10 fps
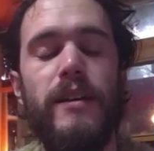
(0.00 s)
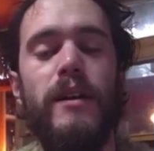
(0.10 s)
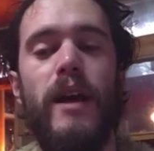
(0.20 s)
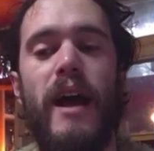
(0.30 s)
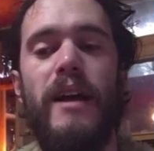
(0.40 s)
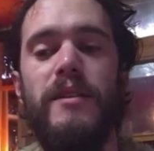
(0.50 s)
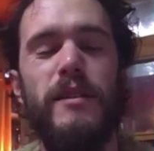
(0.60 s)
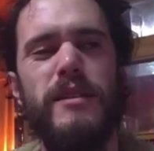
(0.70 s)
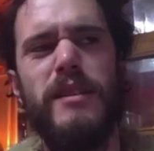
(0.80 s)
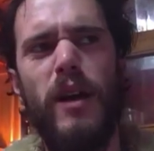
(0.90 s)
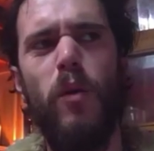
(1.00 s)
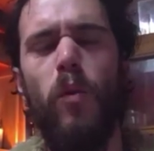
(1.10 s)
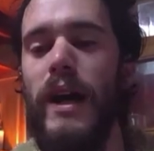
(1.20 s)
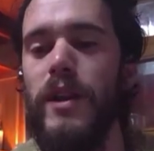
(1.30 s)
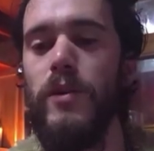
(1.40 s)
And it's like why
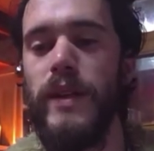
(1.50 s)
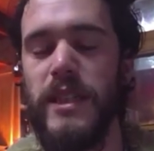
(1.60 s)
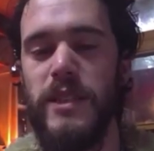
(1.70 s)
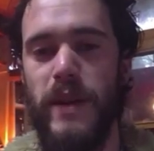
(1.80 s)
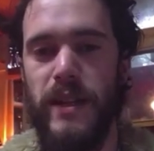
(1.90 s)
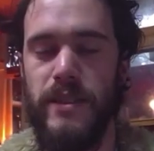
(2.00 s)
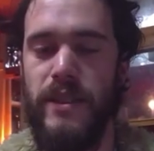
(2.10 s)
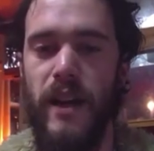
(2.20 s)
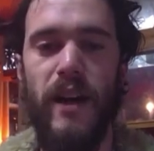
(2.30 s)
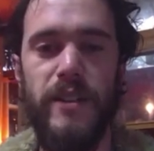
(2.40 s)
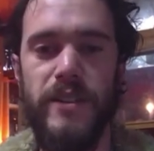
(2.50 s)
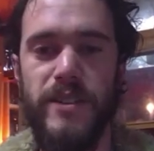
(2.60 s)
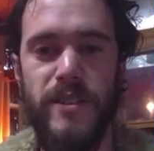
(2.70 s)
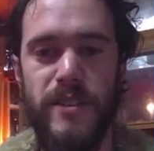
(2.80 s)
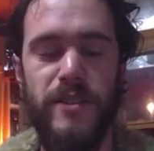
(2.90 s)
do we expect an
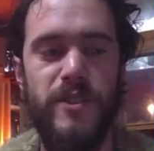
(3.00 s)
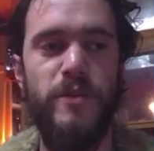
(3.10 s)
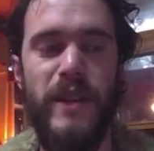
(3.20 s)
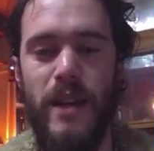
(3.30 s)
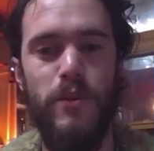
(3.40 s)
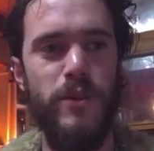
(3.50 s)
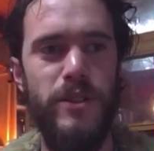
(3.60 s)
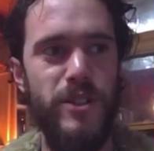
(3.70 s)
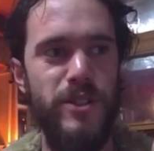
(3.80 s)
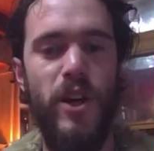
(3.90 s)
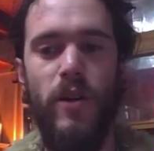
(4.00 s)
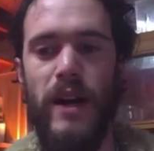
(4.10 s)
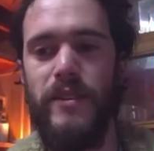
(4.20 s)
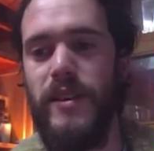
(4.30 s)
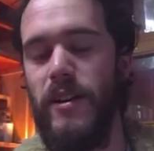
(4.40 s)
artist to be able to just go out
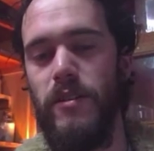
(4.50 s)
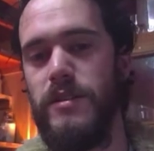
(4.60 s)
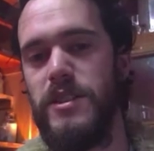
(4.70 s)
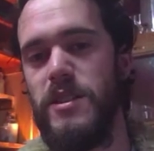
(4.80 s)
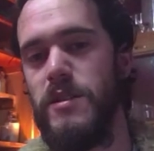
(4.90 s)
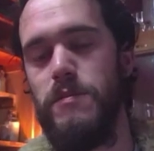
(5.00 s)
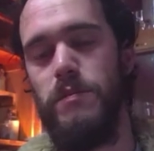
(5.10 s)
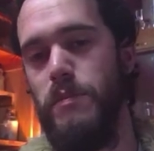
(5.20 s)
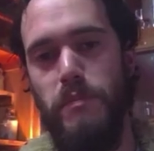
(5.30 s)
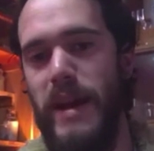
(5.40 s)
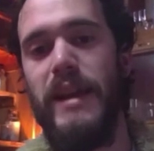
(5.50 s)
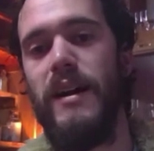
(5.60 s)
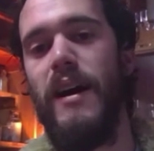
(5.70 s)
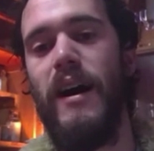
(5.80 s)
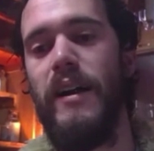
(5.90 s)
there and make
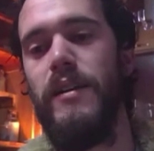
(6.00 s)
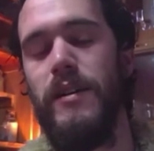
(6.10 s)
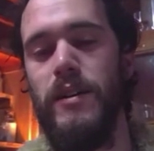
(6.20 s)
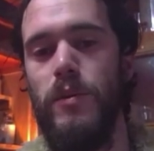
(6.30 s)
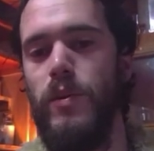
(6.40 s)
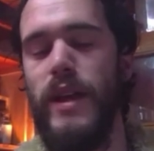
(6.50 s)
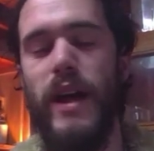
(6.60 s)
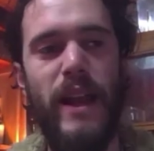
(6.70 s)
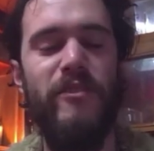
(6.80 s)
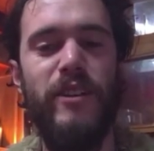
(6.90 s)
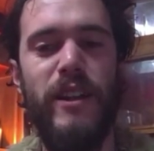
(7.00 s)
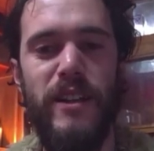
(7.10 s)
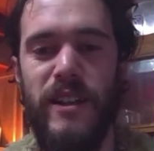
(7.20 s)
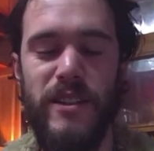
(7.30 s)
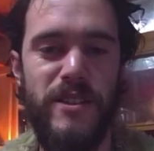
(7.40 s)
art without having any
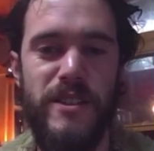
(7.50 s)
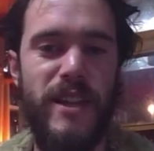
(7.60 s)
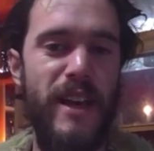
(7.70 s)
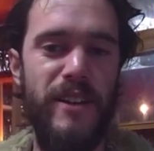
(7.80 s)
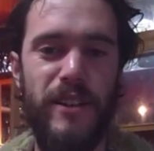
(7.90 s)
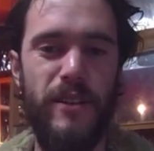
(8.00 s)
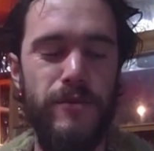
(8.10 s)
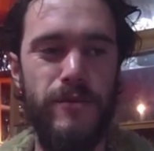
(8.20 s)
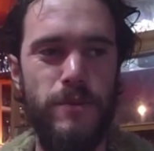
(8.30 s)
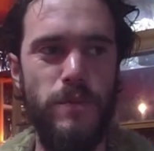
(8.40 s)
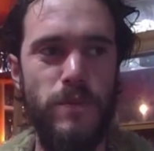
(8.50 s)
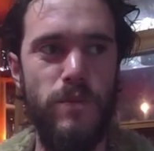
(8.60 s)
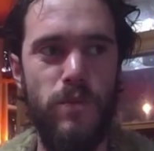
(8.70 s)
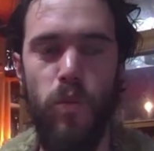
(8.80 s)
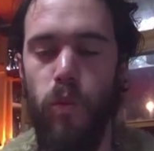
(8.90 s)
understanding of
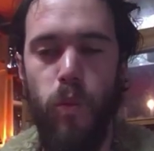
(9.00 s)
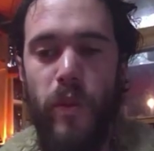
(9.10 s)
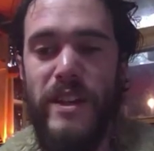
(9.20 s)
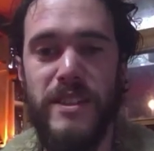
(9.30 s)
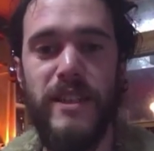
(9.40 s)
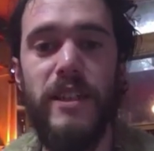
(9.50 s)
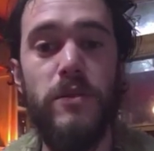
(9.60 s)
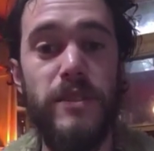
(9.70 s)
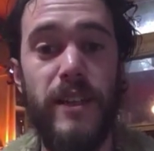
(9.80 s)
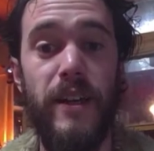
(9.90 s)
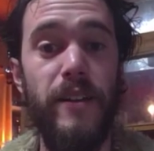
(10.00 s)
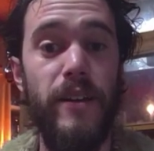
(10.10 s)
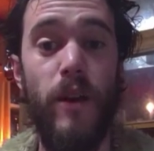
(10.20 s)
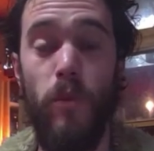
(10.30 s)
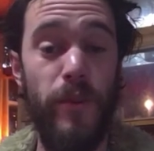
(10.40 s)
their skill set and
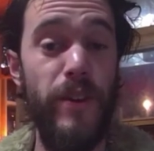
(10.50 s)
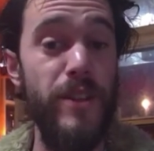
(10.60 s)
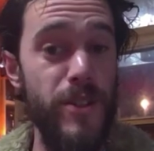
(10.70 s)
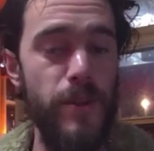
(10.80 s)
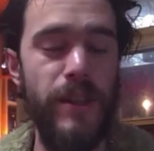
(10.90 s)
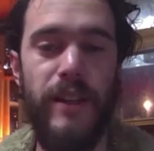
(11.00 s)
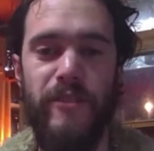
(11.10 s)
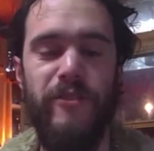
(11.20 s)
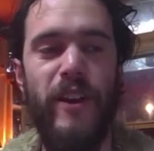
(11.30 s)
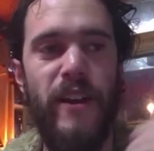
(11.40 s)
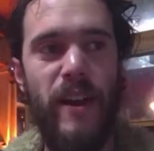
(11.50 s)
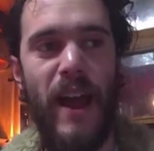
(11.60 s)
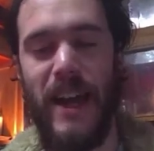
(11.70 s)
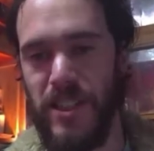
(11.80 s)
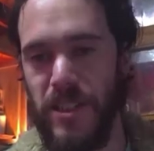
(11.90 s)
right. what they're doing?
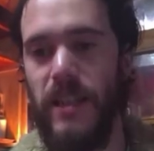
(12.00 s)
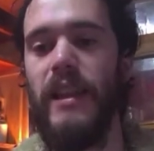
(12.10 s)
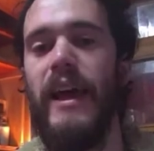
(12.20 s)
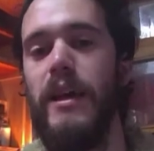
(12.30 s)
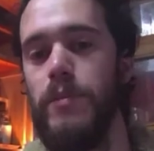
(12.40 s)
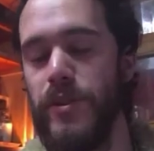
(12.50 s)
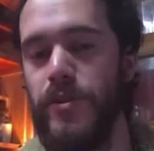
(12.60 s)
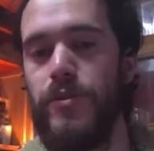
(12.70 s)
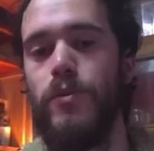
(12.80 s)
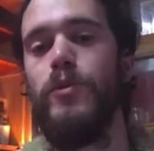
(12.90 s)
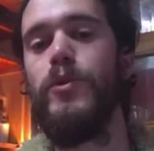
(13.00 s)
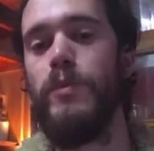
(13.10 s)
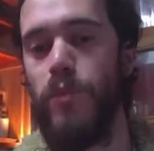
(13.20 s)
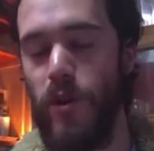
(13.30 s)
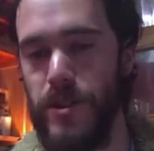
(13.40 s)
actually labored through the
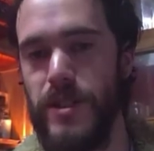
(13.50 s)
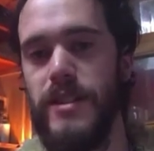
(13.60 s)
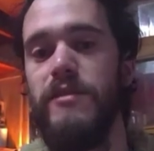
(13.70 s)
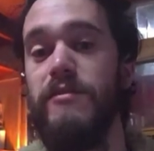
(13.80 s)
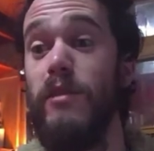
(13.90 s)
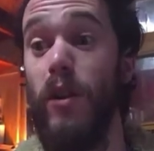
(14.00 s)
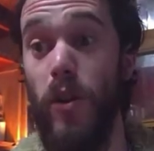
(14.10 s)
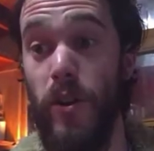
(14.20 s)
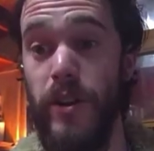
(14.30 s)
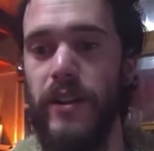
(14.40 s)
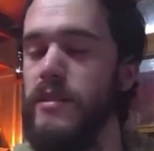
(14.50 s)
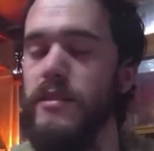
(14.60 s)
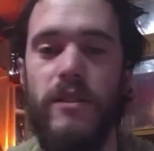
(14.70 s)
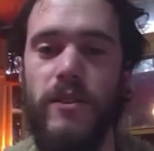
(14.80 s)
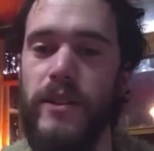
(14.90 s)
process of learning because
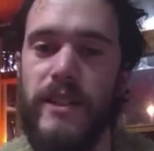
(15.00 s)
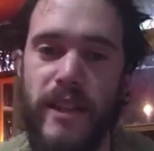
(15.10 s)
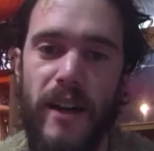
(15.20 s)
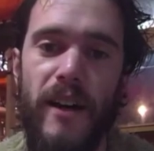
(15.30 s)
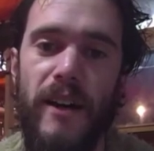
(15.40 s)
learning is hard.